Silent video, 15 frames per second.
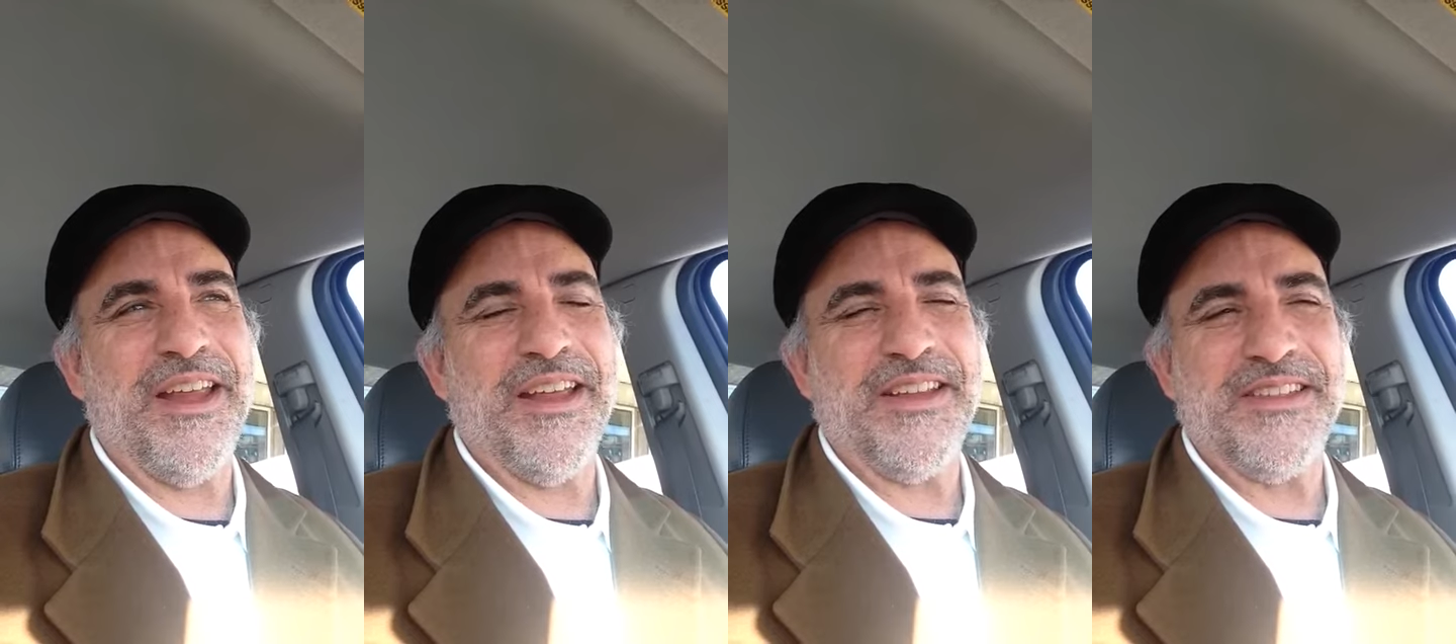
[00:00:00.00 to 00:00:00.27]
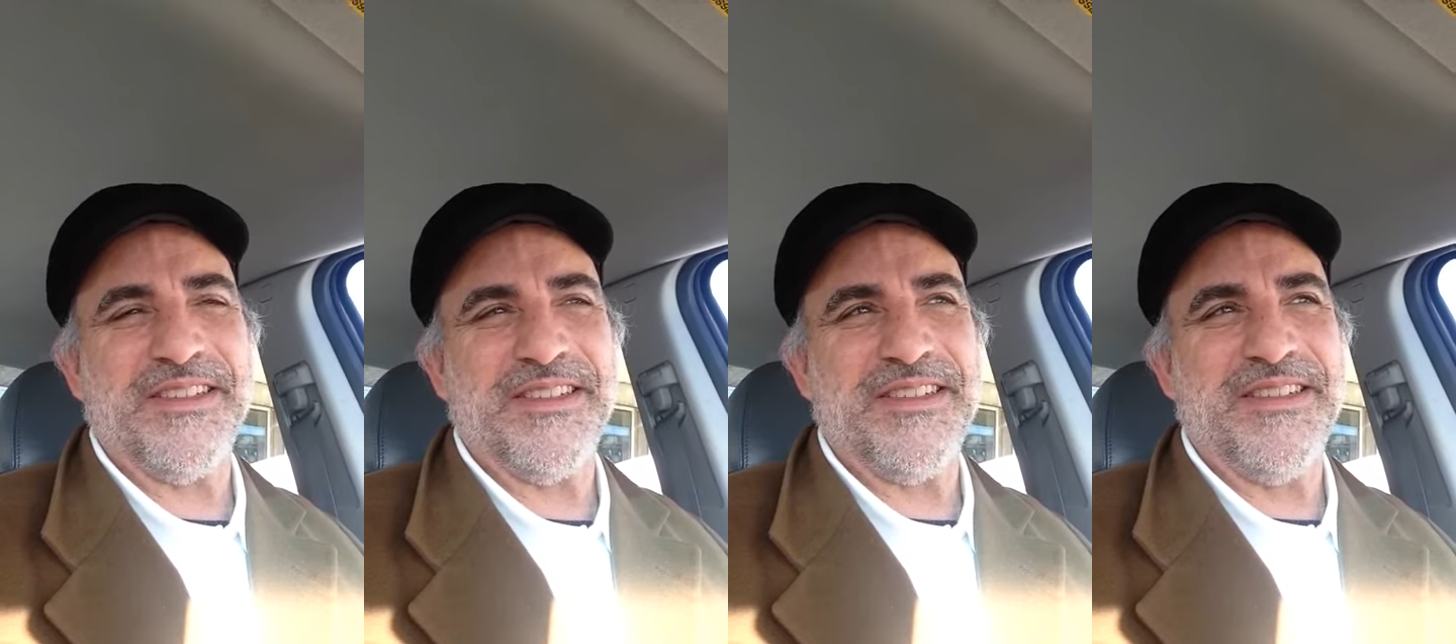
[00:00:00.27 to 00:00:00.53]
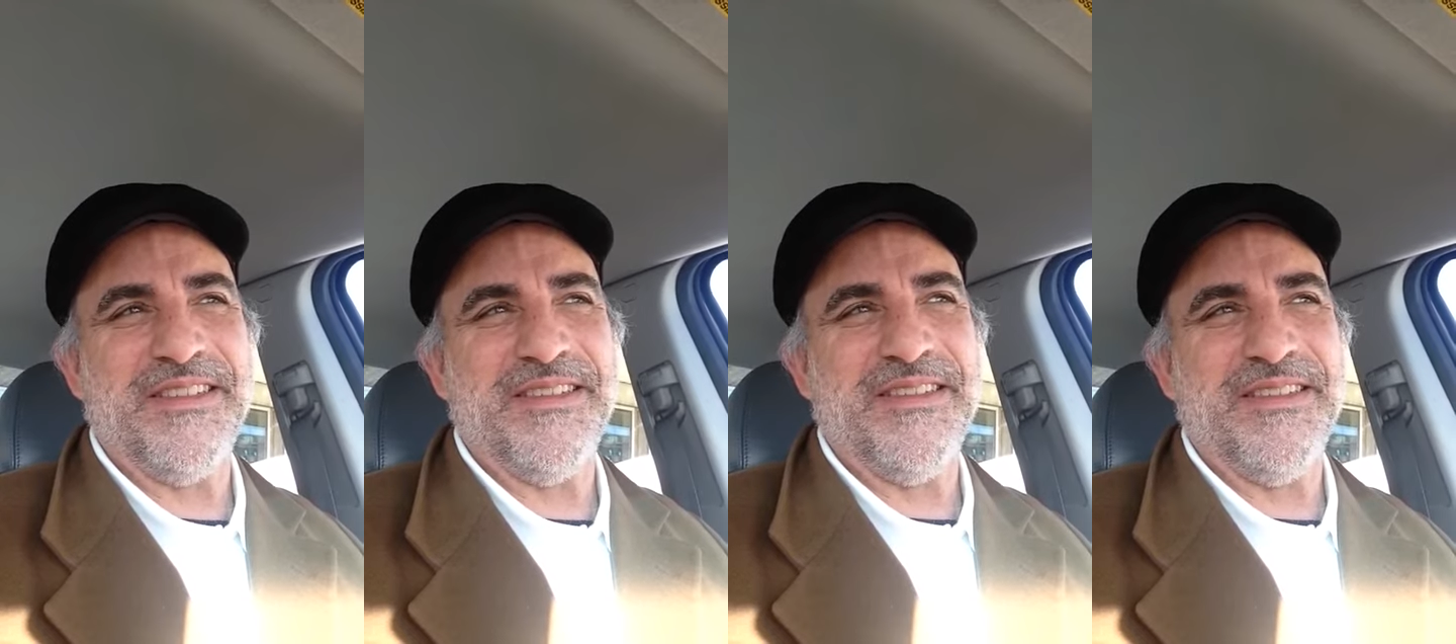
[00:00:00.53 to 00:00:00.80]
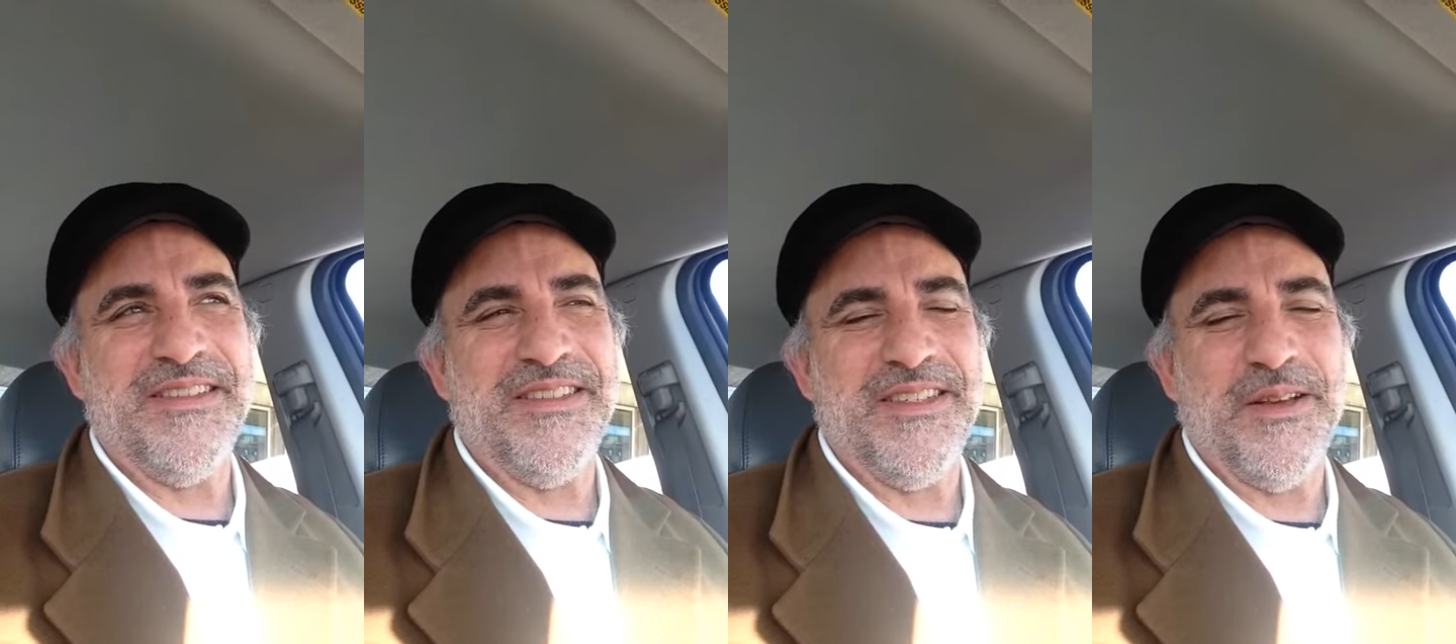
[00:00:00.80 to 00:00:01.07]
is
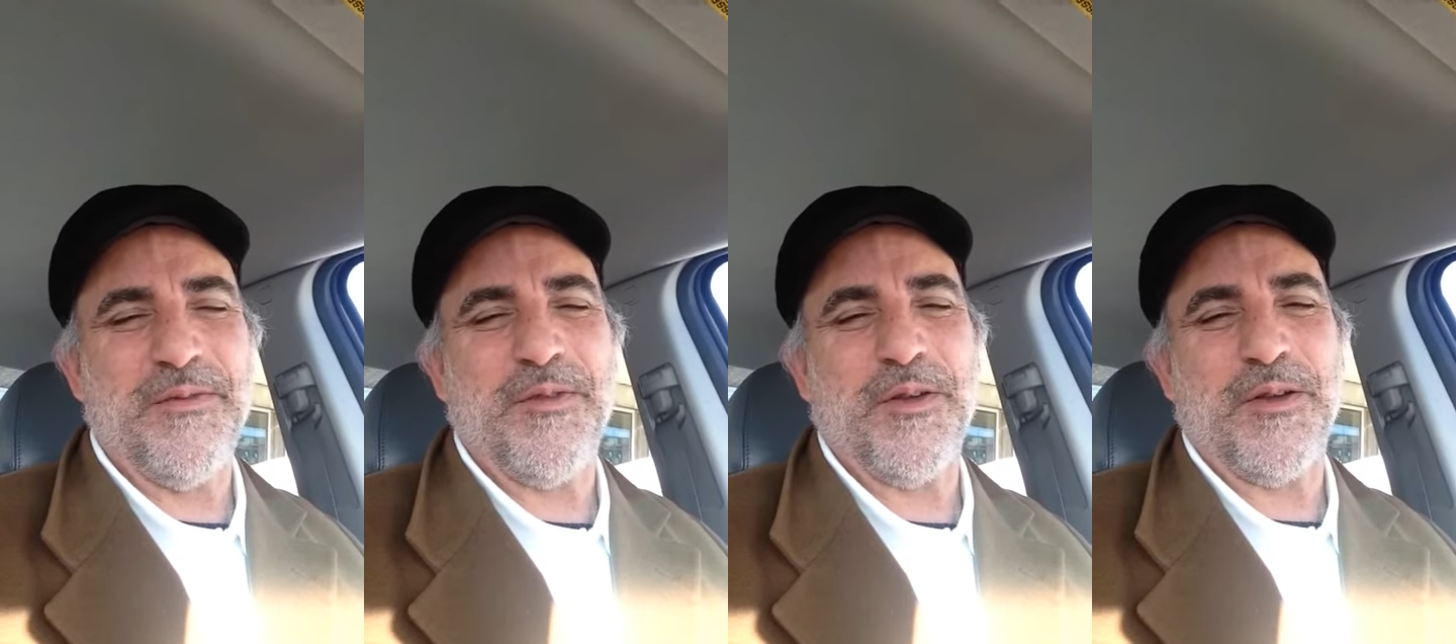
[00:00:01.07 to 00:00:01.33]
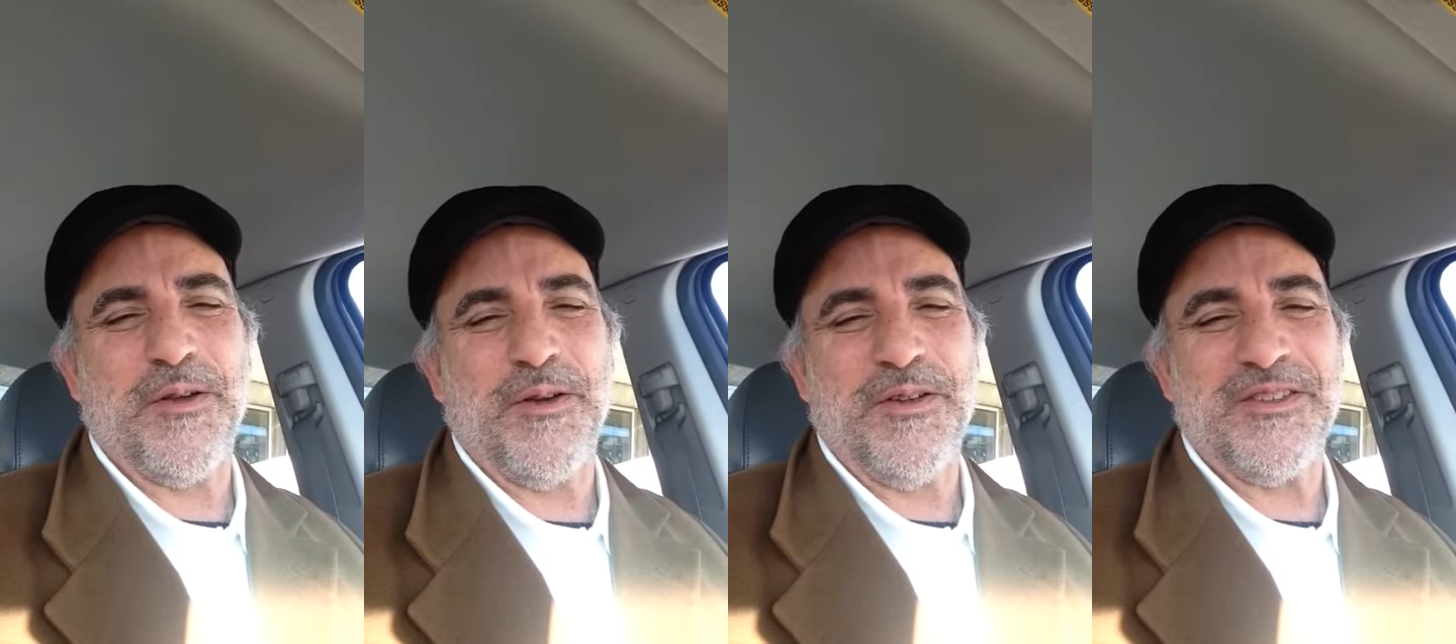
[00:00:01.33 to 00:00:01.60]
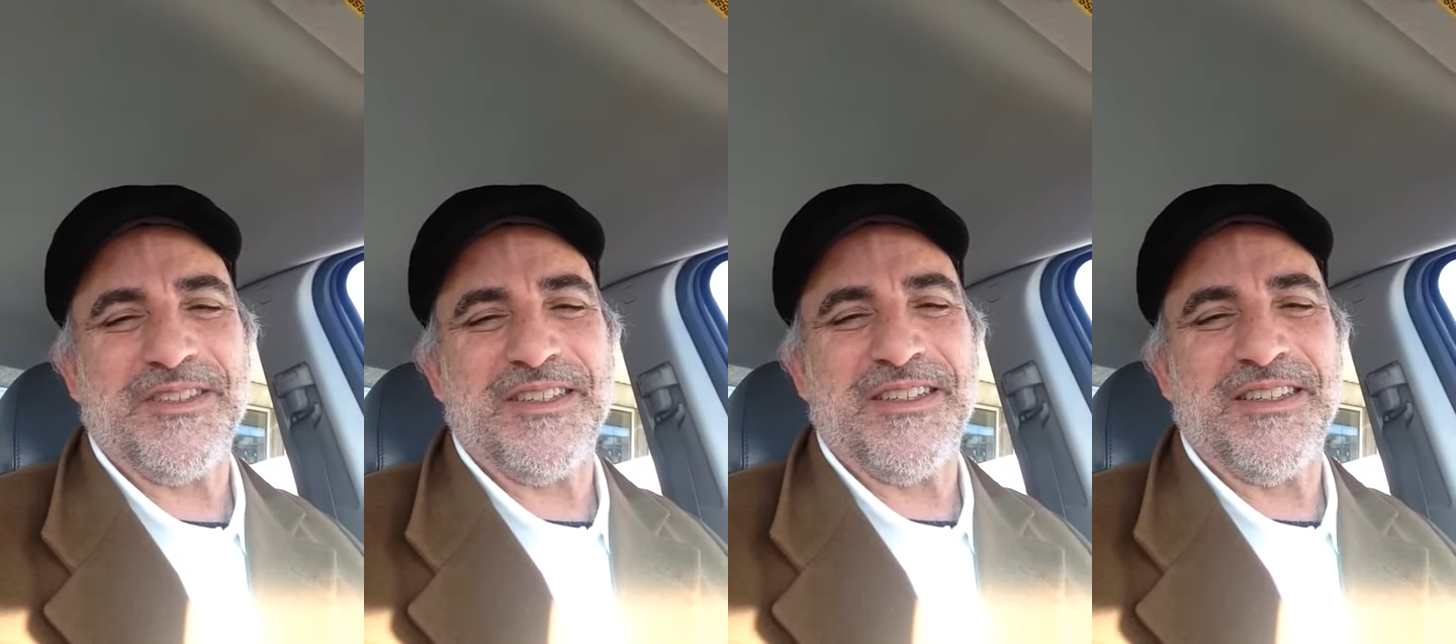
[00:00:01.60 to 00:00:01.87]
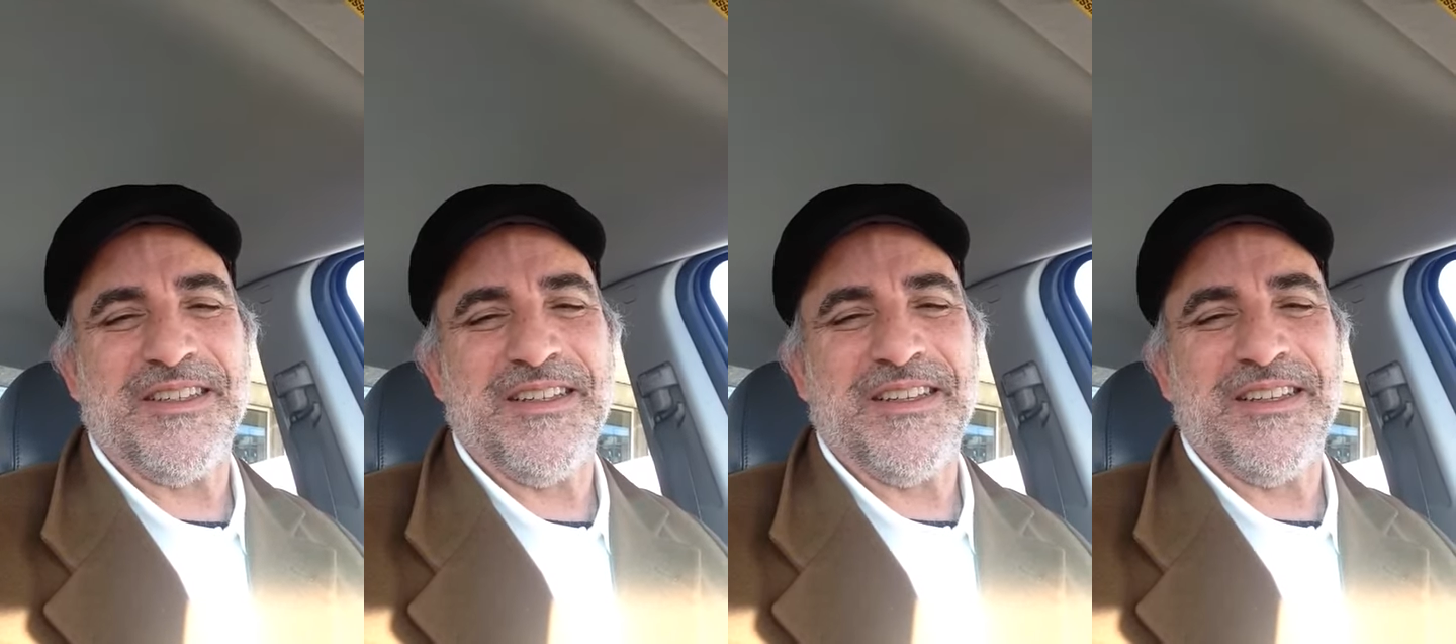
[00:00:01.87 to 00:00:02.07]
difficult.